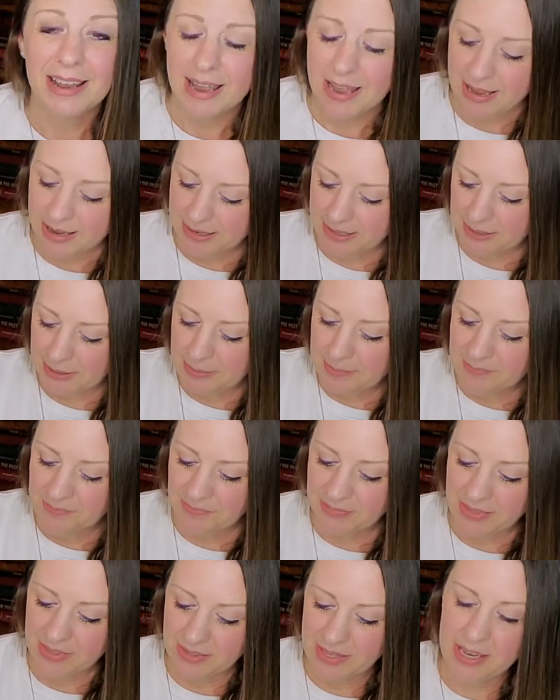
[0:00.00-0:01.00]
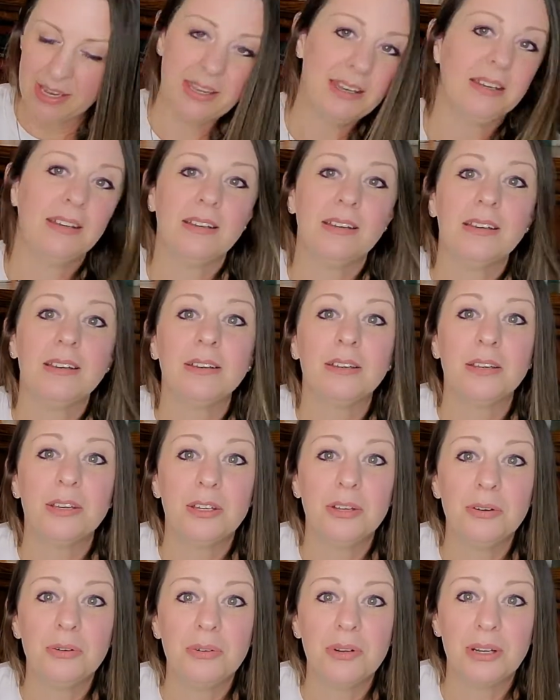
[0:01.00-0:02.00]
um, then
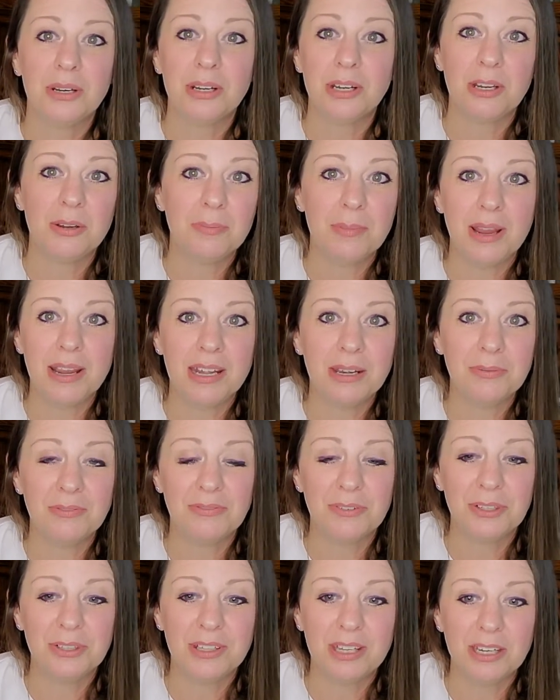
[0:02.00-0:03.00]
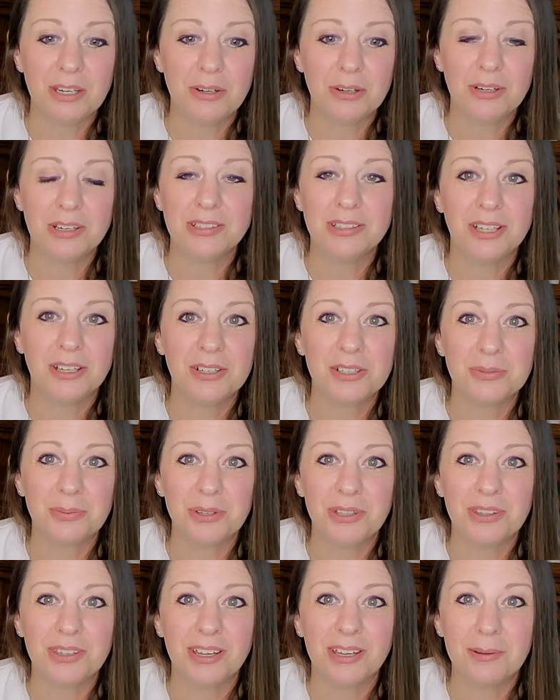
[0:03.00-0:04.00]
you you might even feel like you're in touch
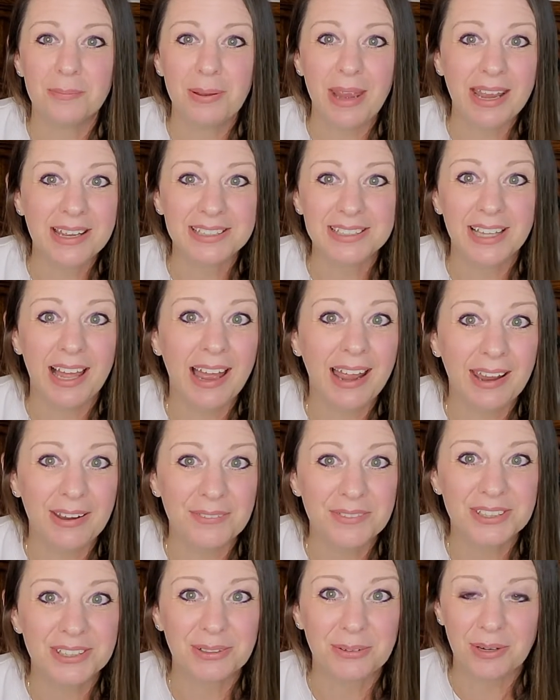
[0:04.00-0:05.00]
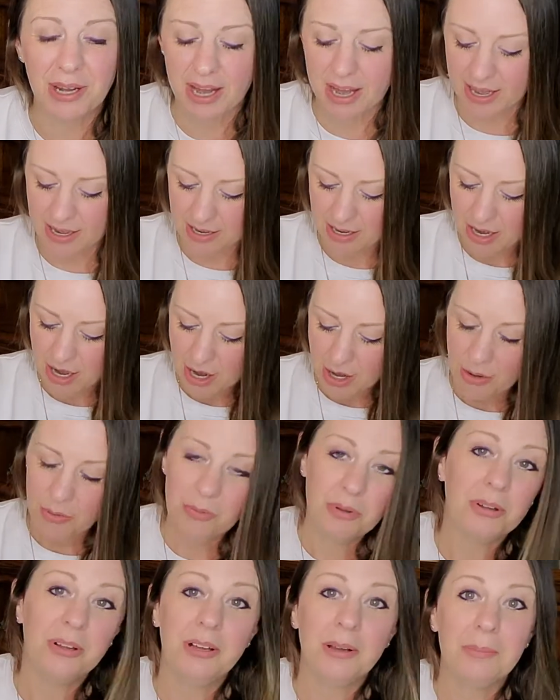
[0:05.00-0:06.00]
with uh, past lives okay
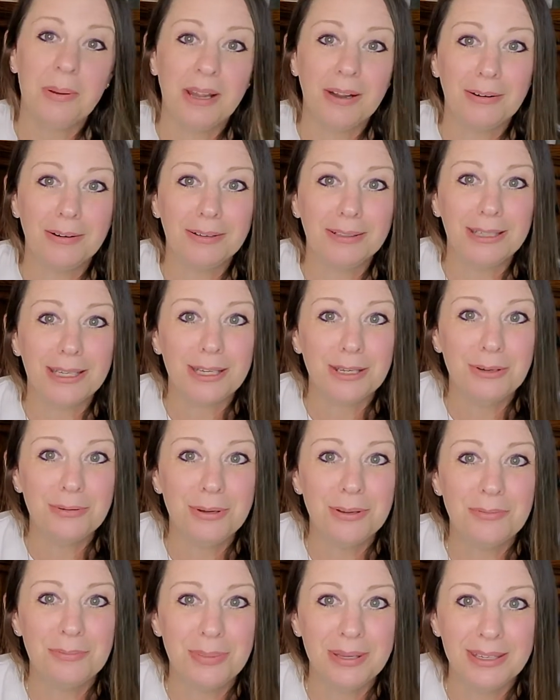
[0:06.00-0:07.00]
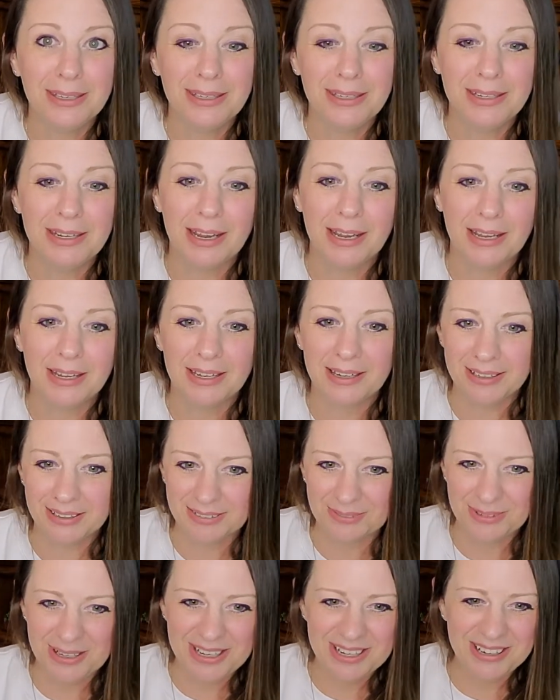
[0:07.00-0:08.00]
well apparently you have been uh,
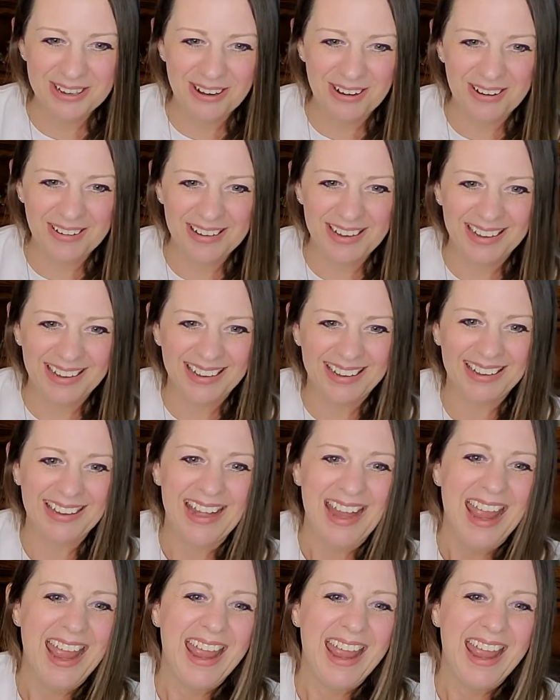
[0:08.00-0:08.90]
reincarnating